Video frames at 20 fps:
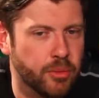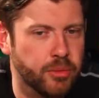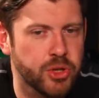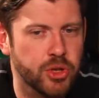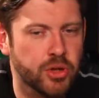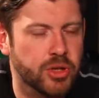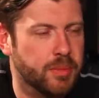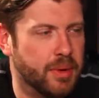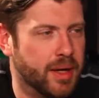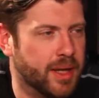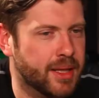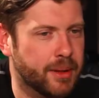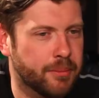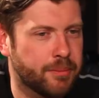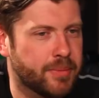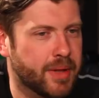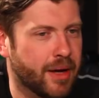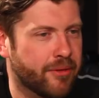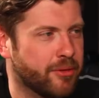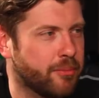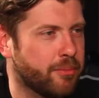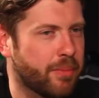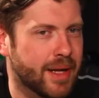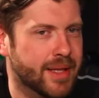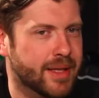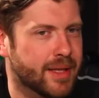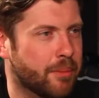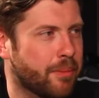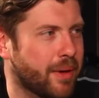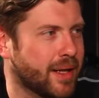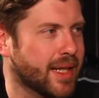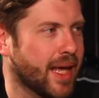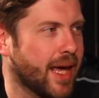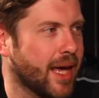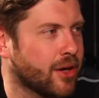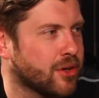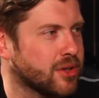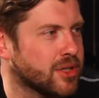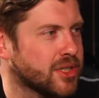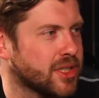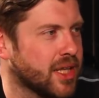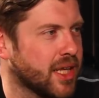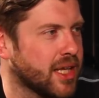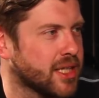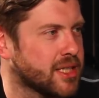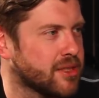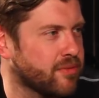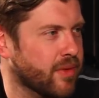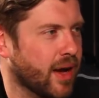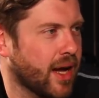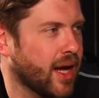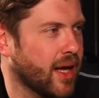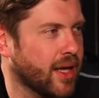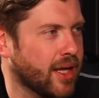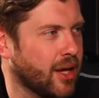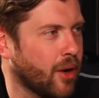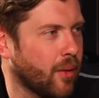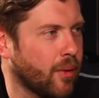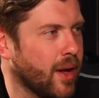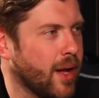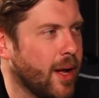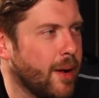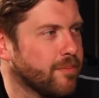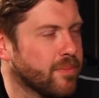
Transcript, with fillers: We joked about like the having bad the bad haircuts thing. It's I, you know